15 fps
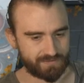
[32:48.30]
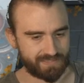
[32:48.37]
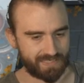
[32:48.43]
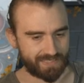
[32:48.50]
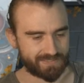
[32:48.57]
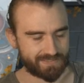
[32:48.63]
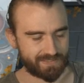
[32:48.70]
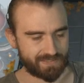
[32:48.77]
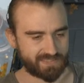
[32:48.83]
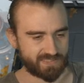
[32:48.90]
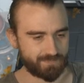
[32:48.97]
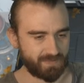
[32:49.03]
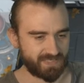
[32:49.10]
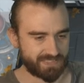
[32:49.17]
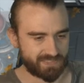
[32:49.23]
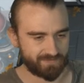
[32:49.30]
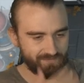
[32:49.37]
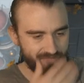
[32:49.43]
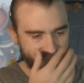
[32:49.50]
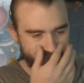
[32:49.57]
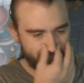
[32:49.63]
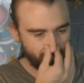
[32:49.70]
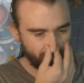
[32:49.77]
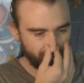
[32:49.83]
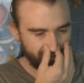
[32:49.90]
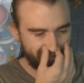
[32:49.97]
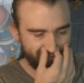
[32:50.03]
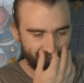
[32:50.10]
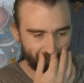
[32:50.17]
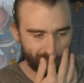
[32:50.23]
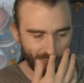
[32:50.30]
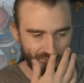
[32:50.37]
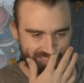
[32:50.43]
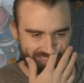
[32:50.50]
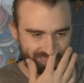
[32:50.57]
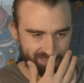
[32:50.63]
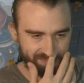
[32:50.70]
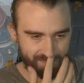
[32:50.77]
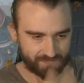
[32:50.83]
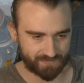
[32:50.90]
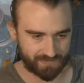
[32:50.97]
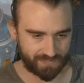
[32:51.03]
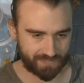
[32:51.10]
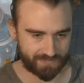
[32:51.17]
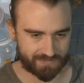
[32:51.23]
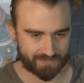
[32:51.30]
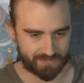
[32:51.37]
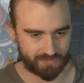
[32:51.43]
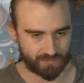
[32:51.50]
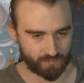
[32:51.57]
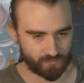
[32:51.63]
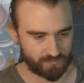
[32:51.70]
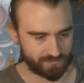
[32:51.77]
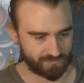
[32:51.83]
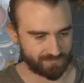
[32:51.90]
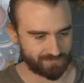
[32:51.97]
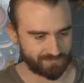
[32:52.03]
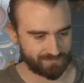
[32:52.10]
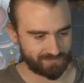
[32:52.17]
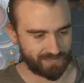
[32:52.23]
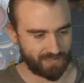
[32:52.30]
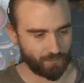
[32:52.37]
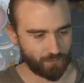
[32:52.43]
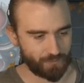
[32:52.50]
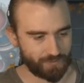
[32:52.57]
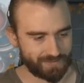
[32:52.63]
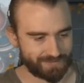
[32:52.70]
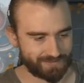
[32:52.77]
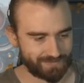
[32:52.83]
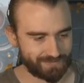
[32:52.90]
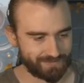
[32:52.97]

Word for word: That expensive lich you would never block, he said. Yeah, that's true. I wouldn't.